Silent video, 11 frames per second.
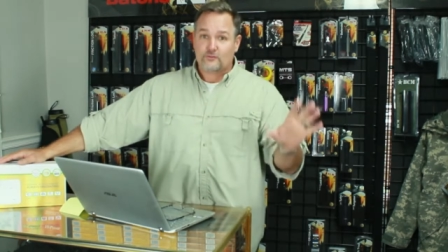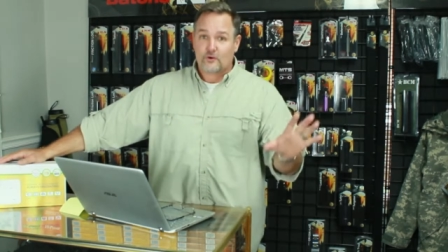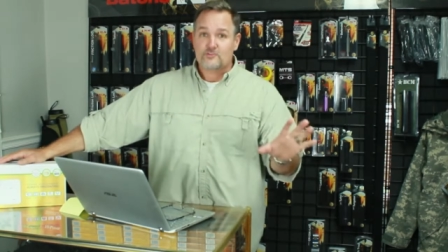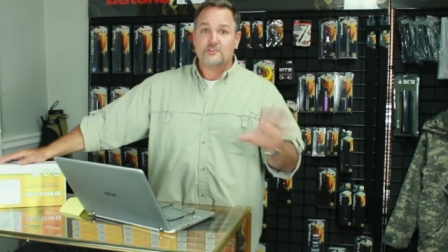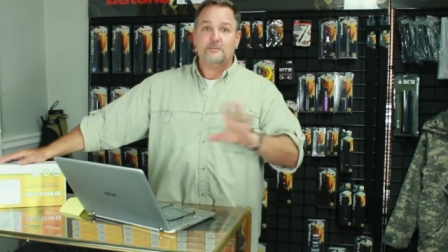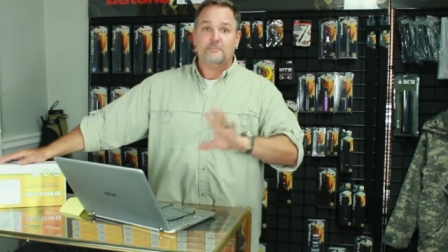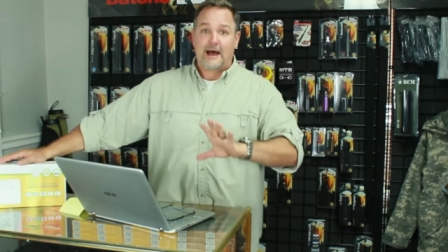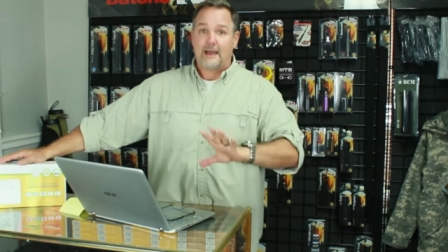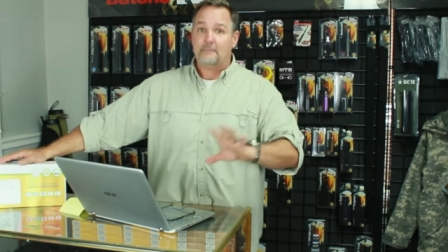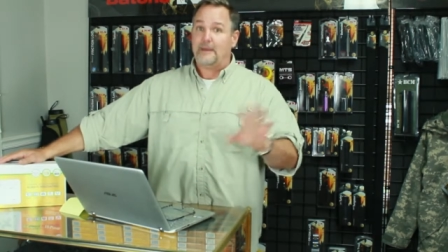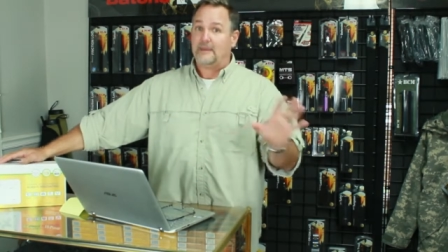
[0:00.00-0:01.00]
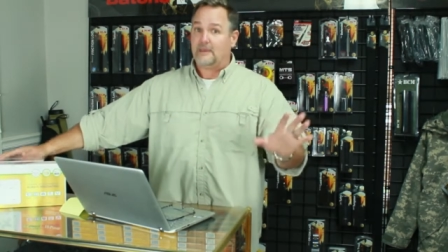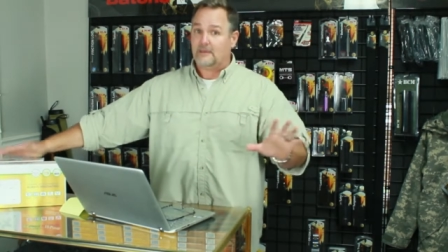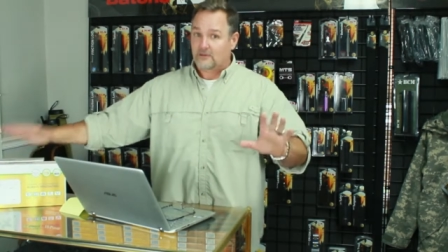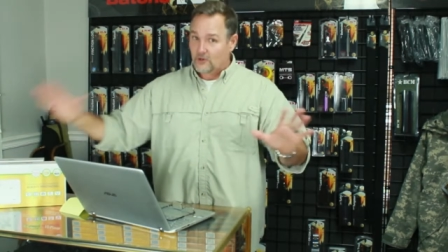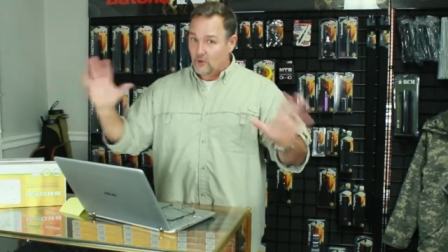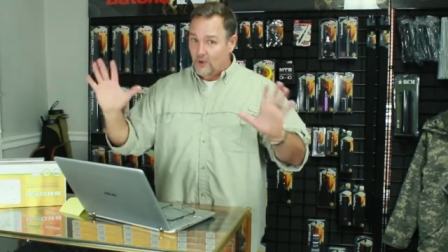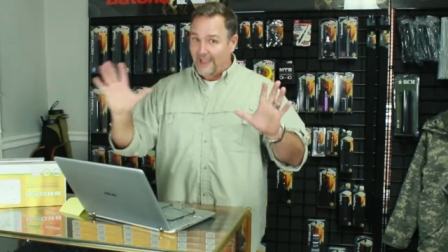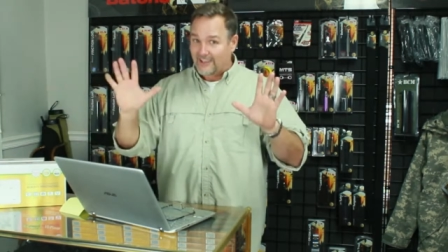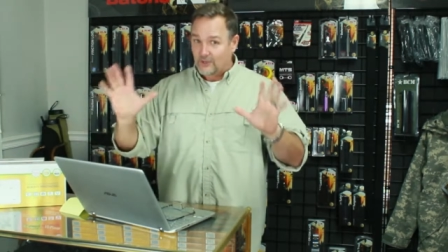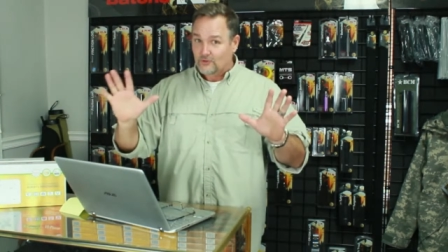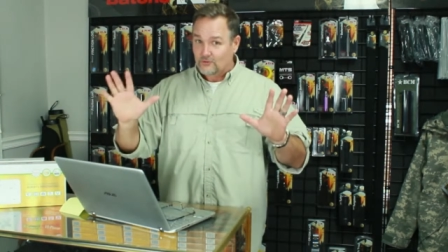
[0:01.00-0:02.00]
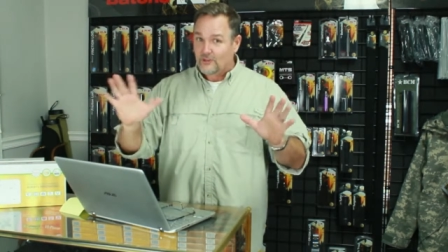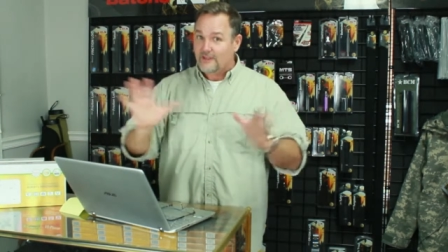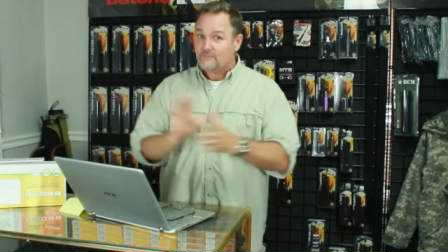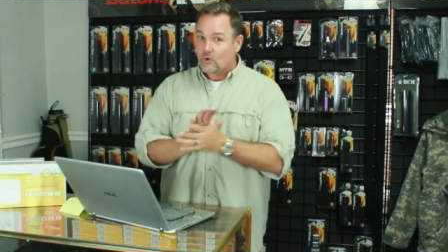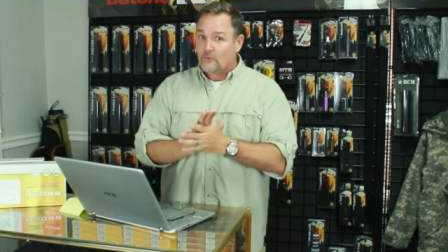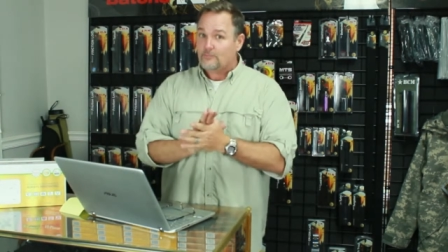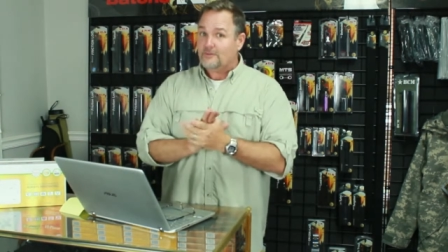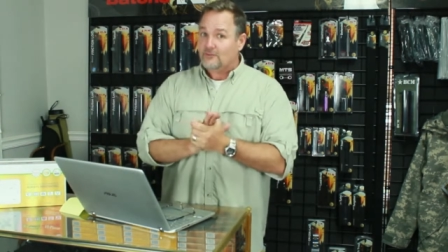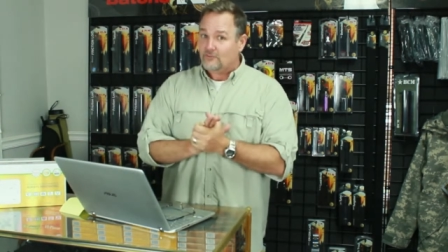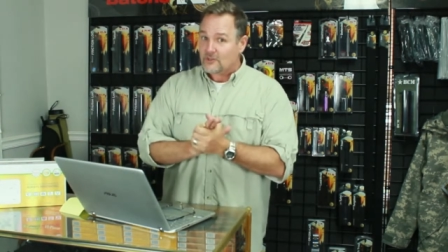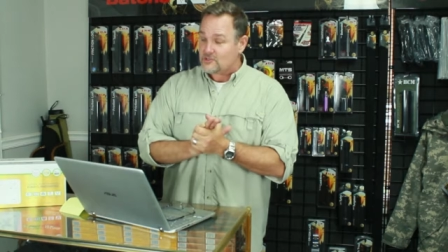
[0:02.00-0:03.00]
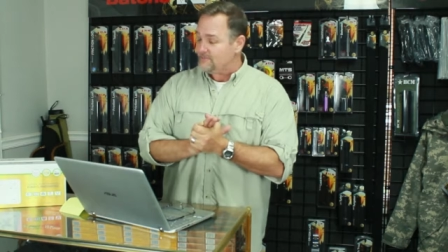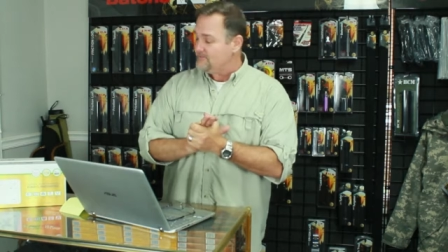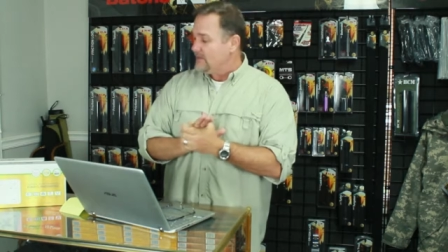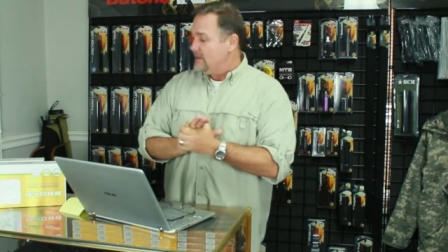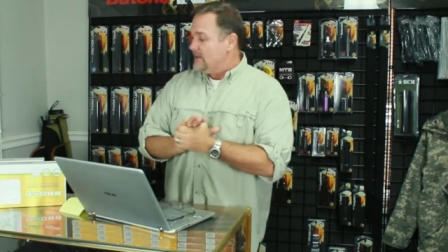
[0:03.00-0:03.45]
searching to buy, making a good informed decision,